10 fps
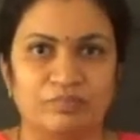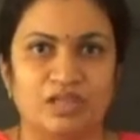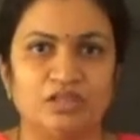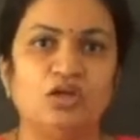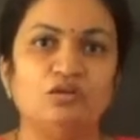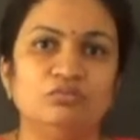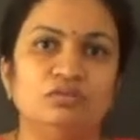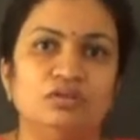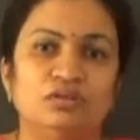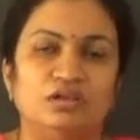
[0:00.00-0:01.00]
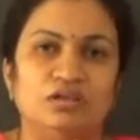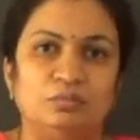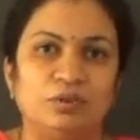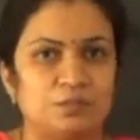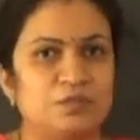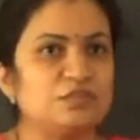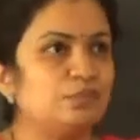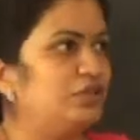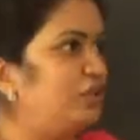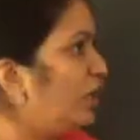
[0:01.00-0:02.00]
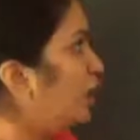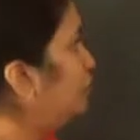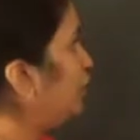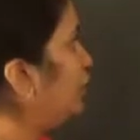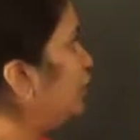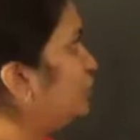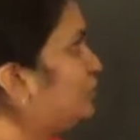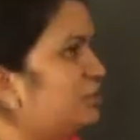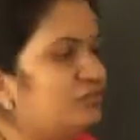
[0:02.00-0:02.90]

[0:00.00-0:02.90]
Now purposefully I am telling you the